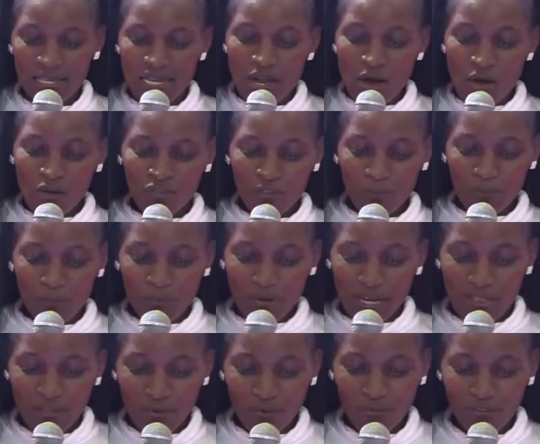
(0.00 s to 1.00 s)
of the
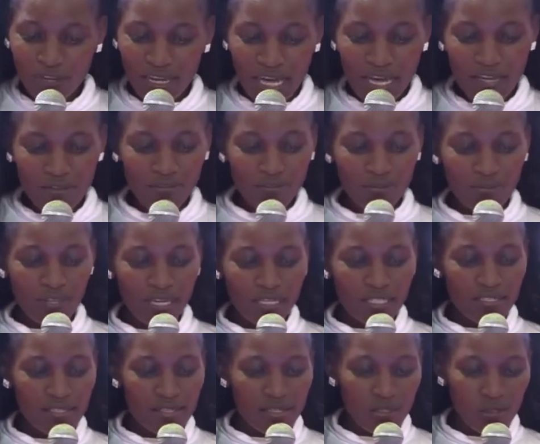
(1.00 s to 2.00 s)
breath of life, that
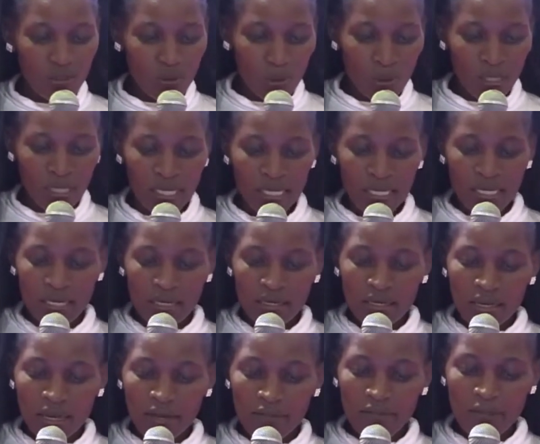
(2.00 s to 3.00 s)
is the soul
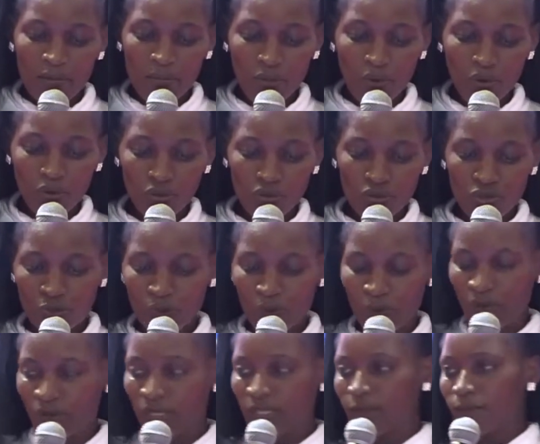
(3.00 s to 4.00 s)
and the immortal spirit.
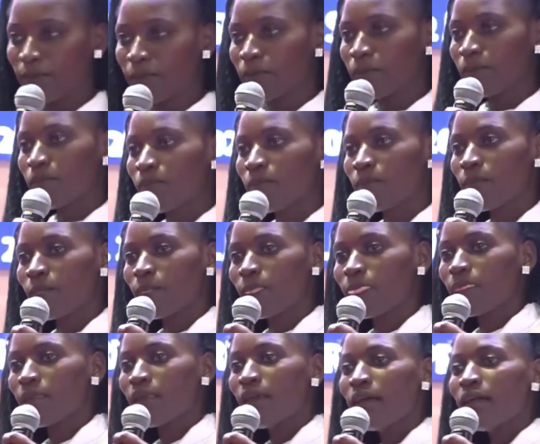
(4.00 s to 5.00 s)

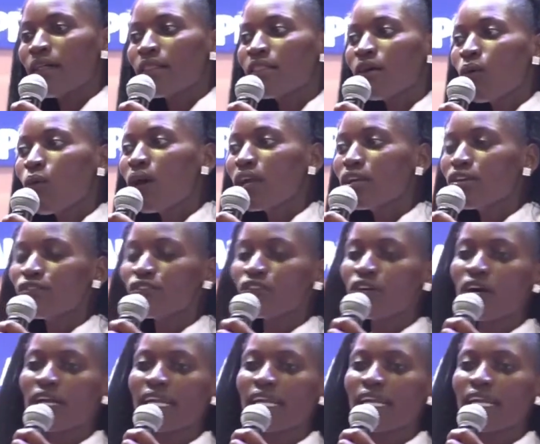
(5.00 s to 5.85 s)
The word of God